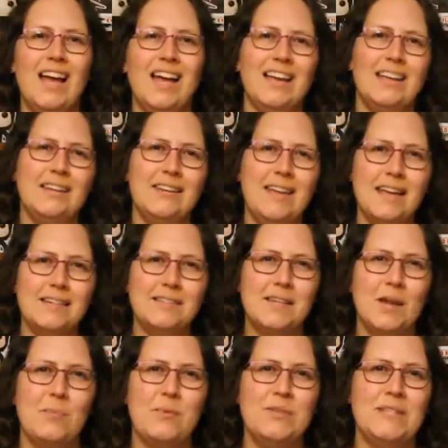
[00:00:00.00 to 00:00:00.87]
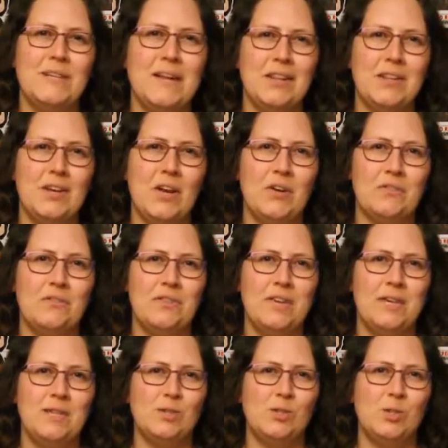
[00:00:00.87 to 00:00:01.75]
Next up is another of
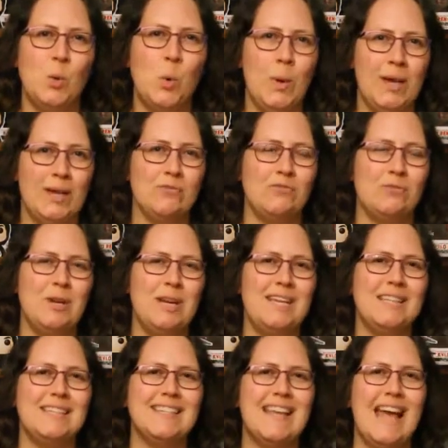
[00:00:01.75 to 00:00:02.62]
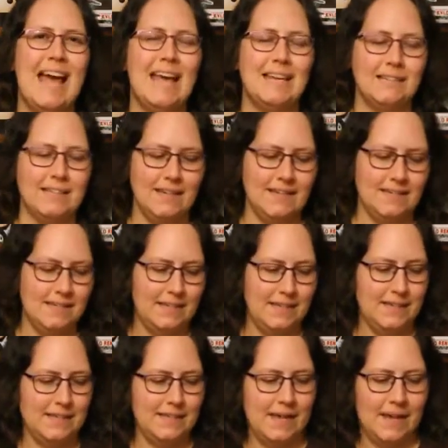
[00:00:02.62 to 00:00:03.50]
these quick reads, and it
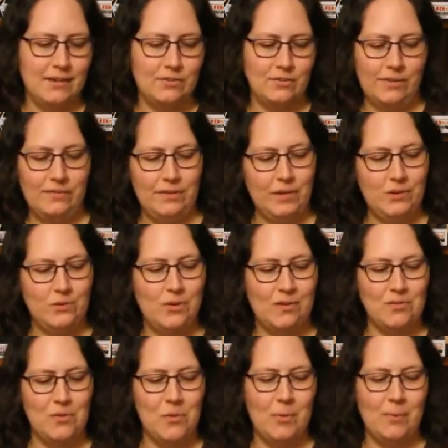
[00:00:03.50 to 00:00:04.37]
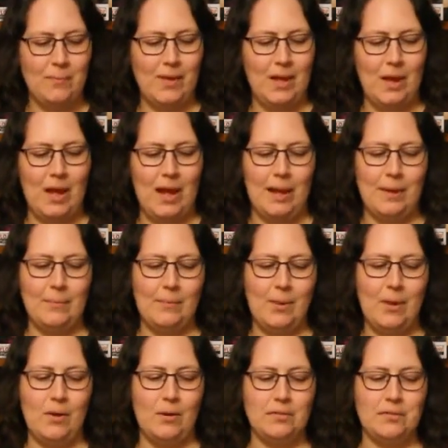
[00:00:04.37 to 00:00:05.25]
is a graphic novel,
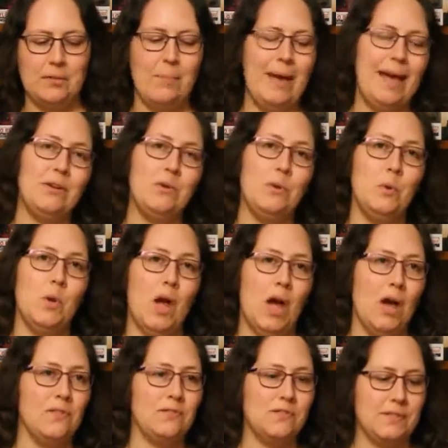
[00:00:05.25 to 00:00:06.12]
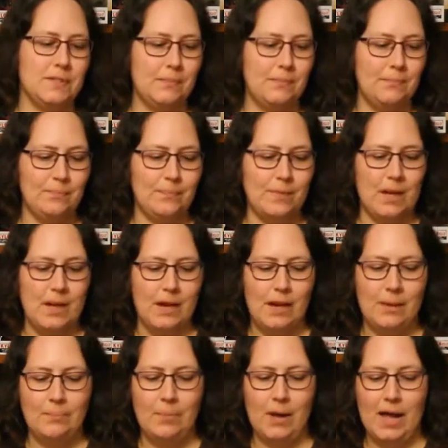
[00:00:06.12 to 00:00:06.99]
The Man Who Laughs,
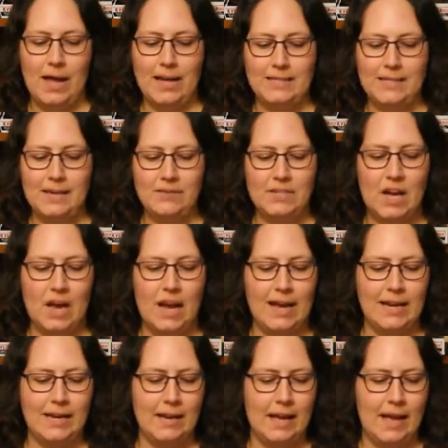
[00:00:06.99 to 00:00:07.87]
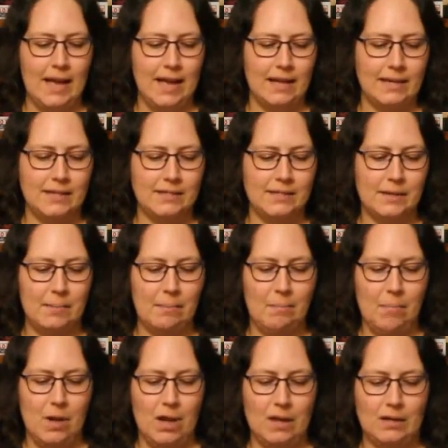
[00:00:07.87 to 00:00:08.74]
by David Hine and
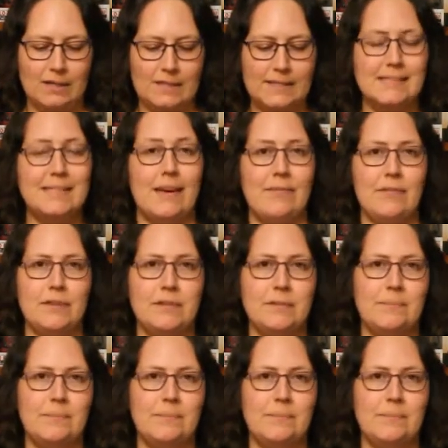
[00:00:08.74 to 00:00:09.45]
Mark Stafford.